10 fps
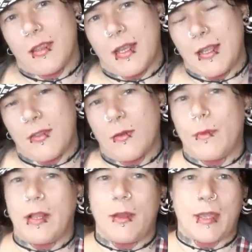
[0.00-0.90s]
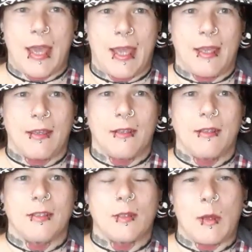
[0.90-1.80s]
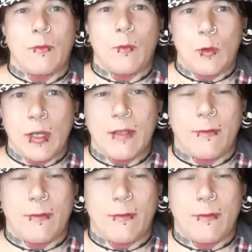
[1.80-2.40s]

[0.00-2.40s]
Then I thought, well, okay, so I've worn